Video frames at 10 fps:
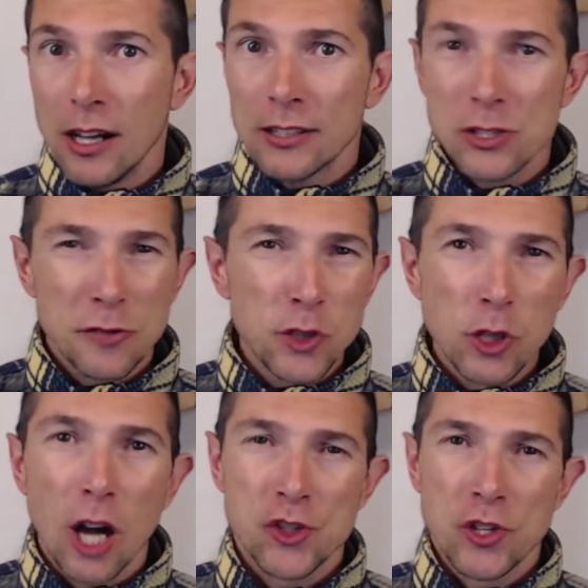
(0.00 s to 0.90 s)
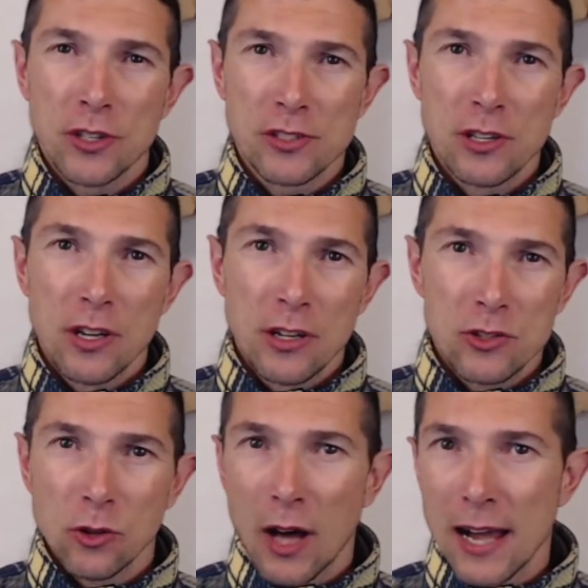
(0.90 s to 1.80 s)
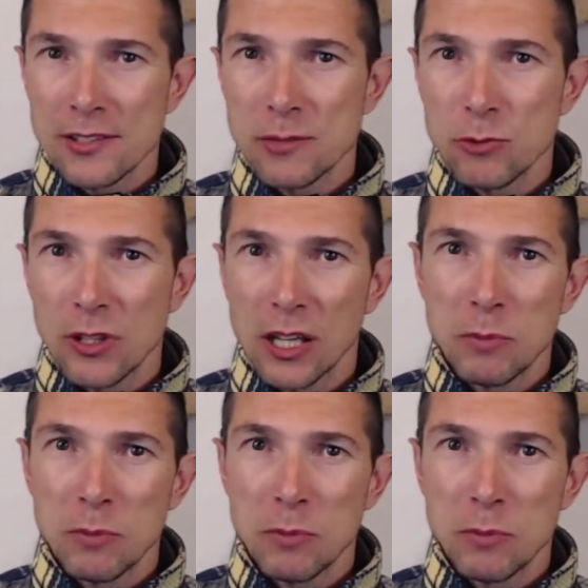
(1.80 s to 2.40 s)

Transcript: There's a few gotchas. So I'll simulate